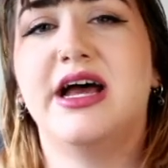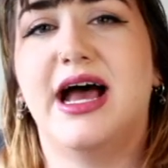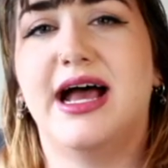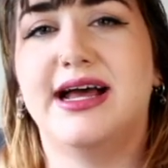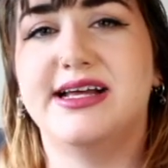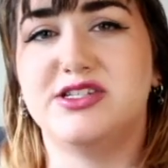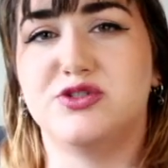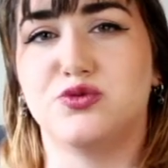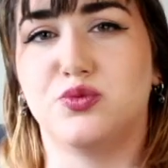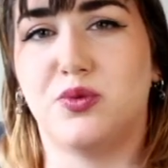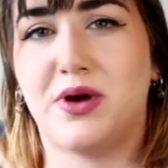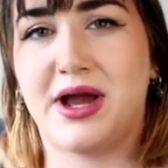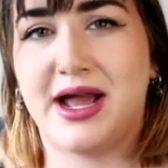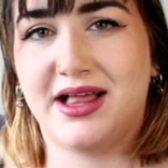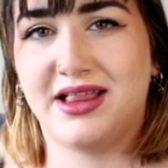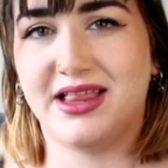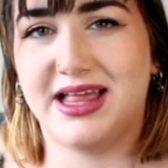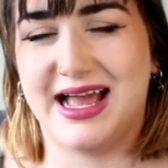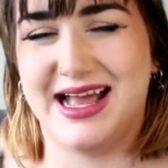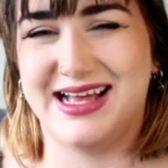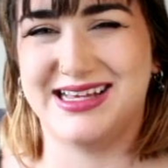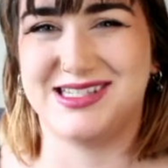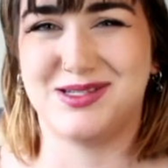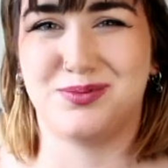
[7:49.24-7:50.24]
as well
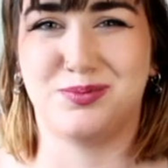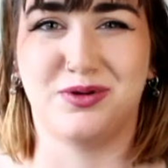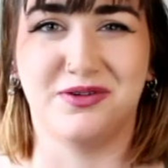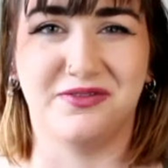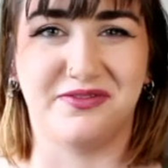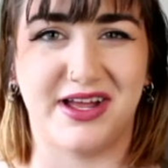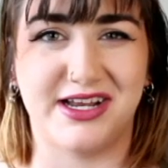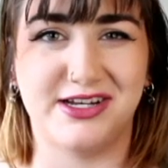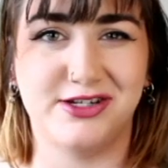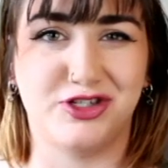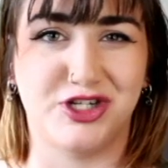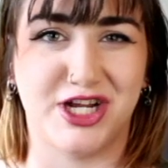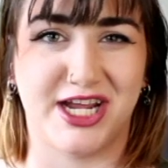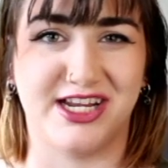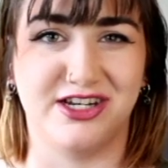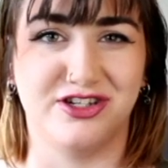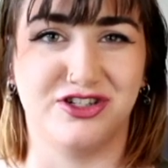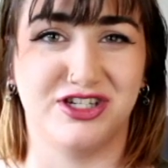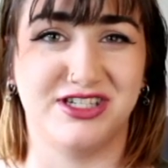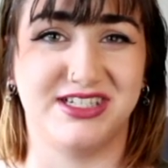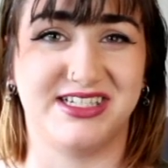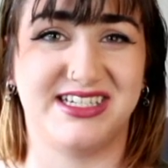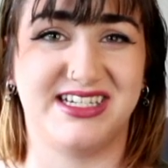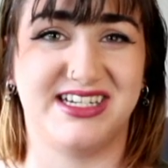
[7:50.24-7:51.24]
as prevent
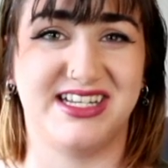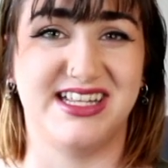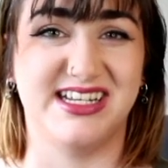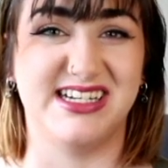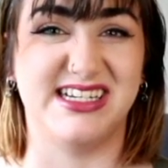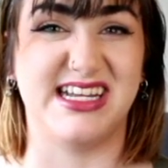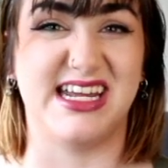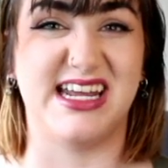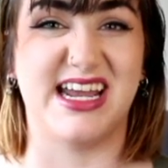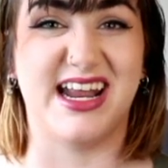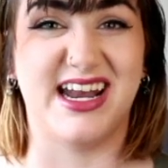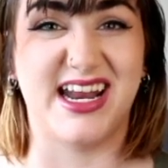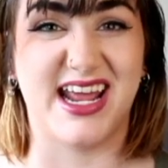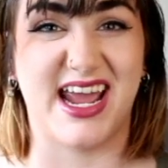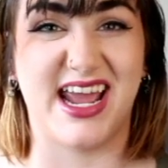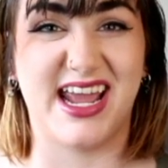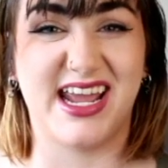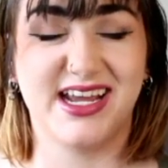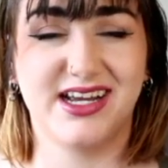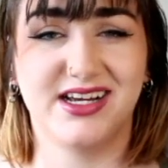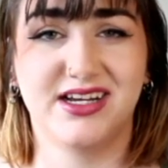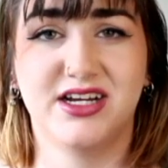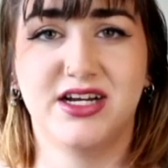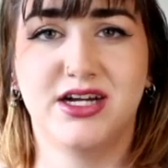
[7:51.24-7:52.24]
changes to the
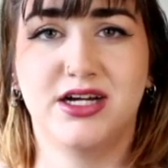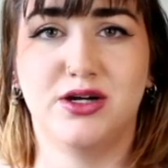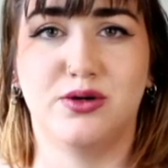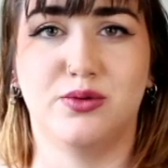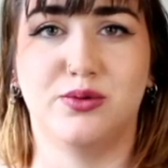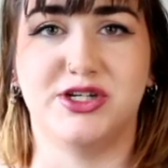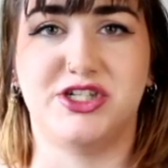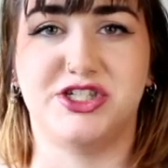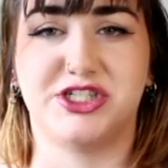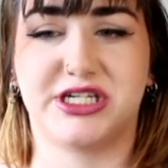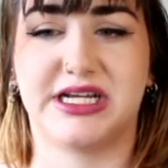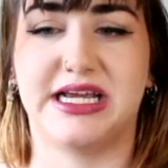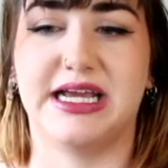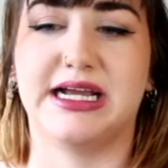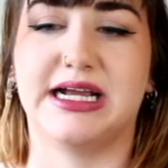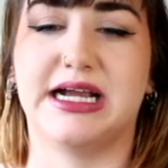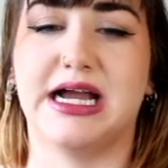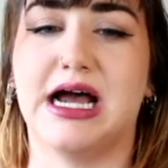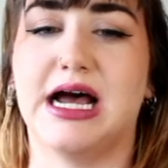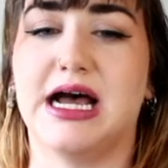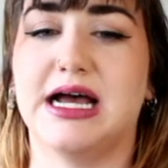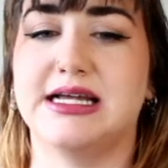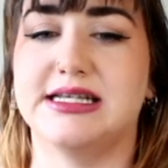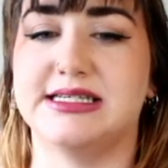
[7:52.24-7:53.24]
DNA, which can
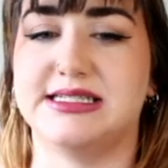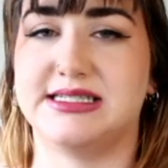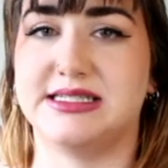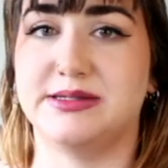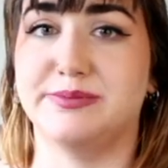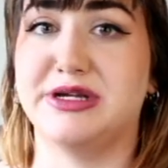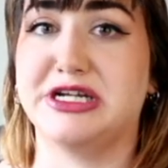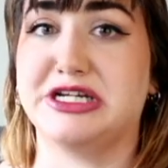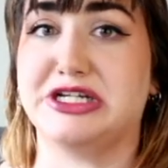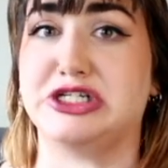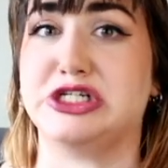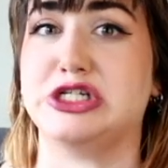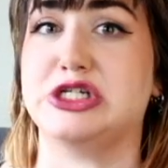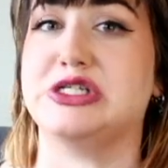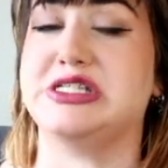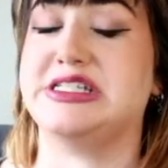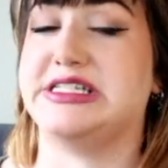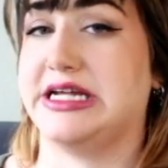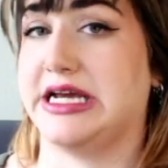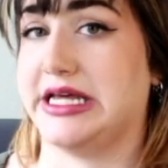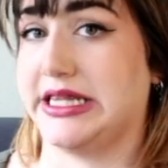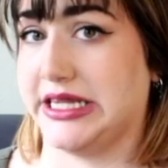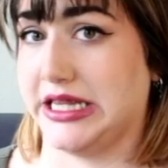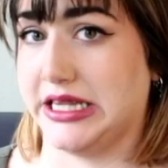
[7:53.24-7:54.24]
cause some issues
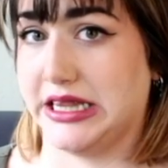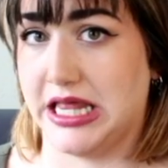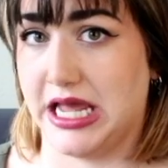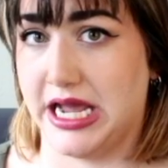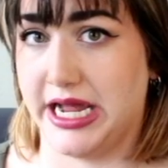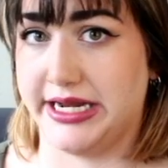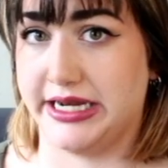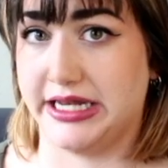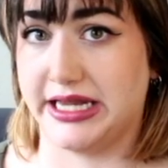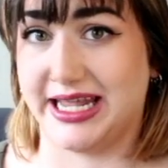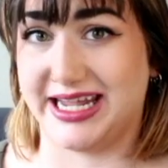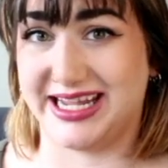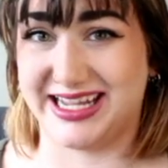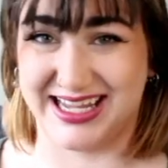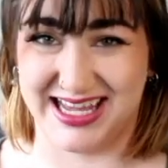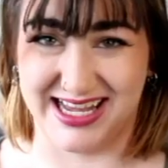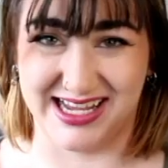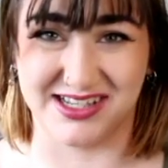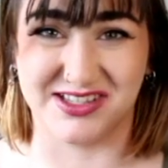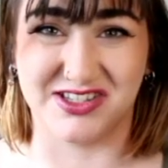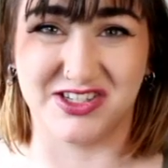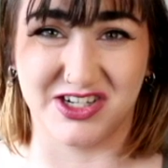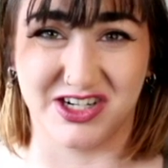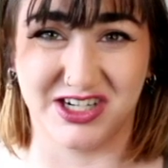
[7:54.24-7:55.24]
down the line like
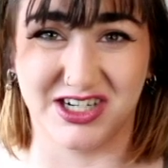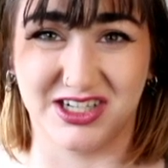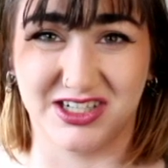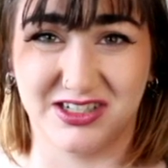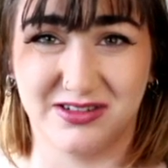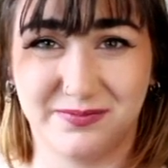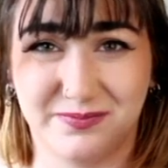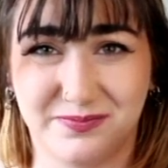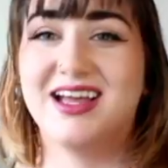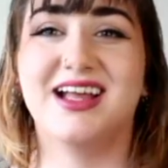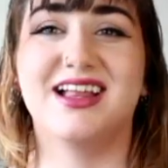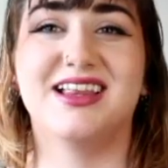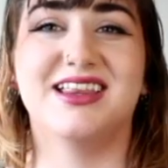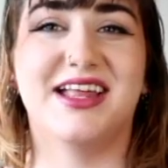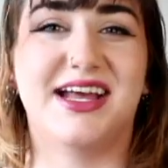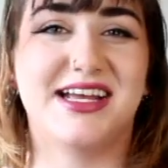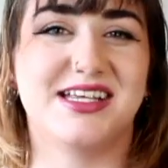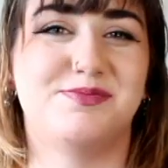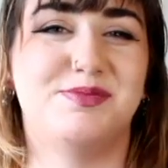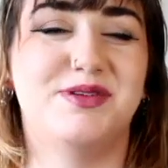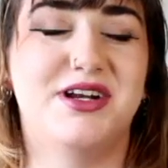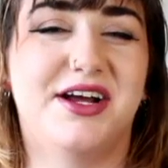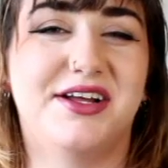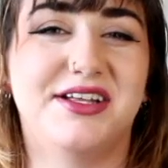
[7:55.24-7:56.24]
cancer.
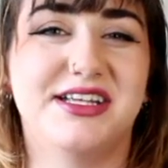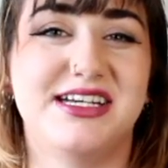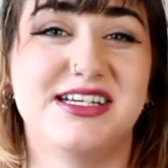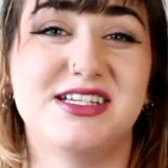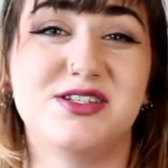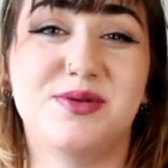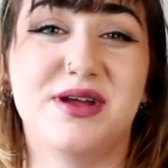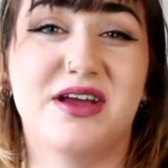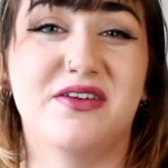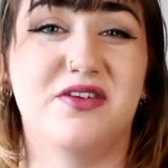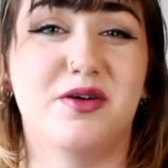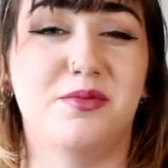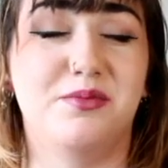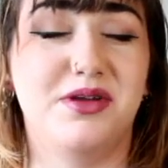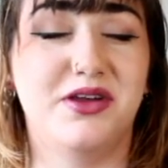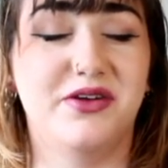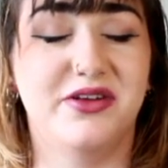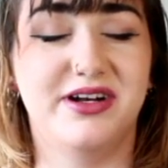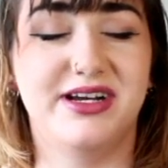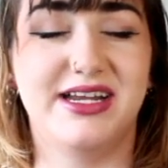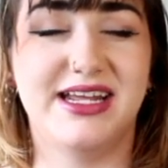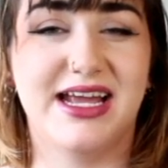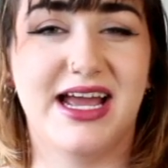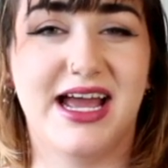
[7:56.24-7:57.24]
Last but not least, we have
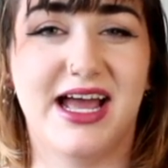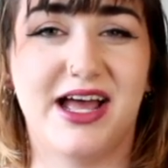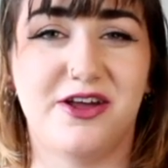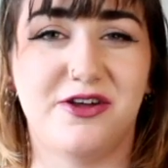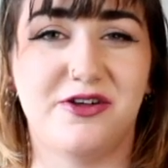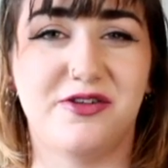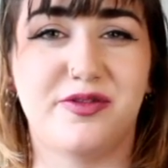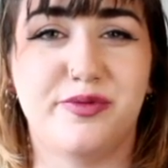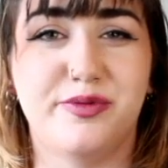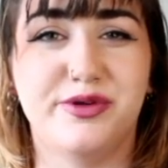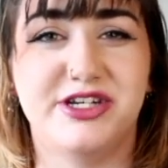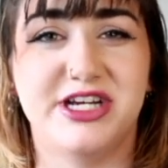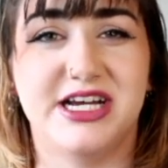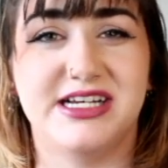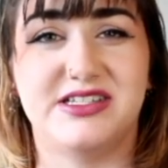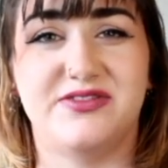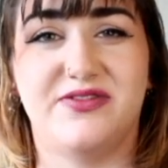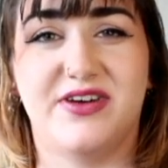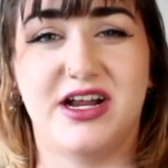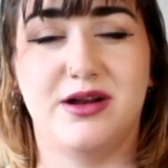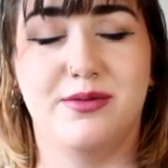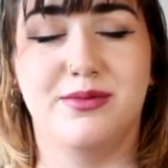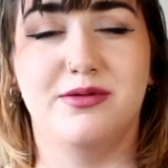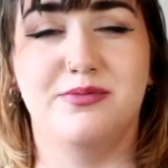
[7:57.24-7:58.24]
immunity health, which has
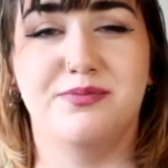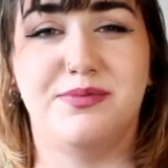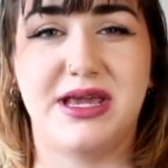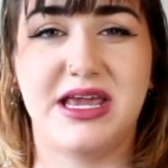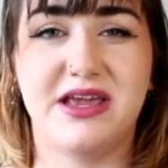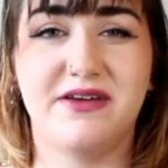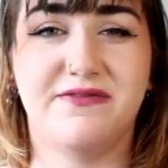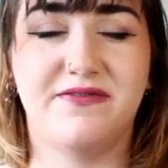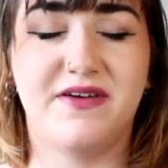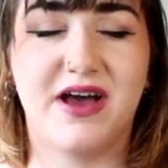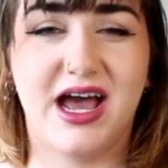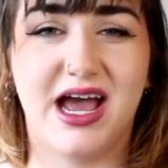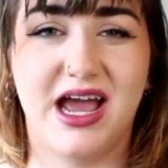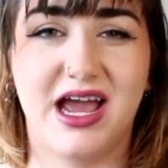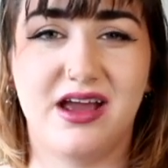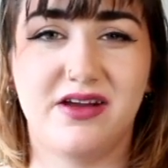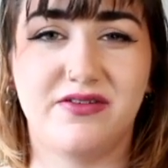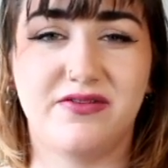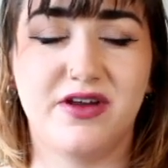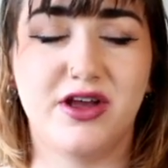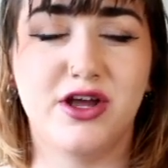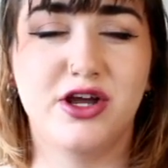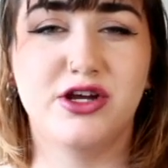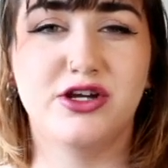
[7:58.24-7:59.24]
vitamin
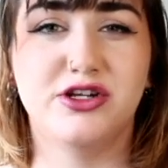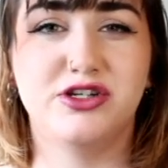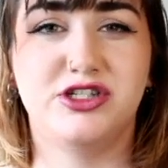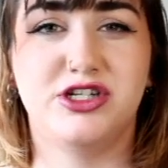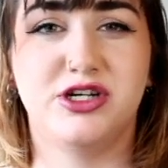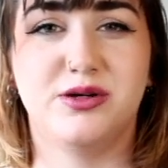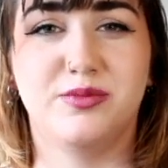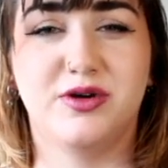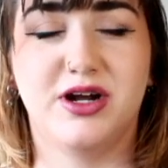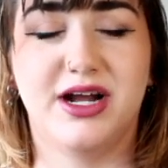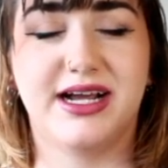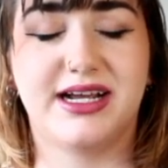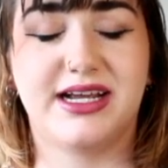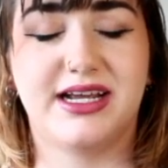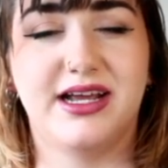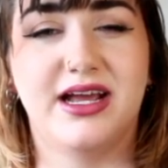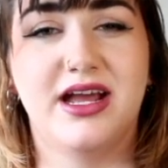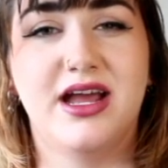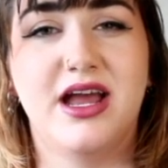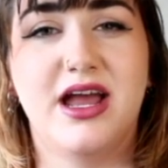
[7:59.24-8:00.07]
B5, turmeric,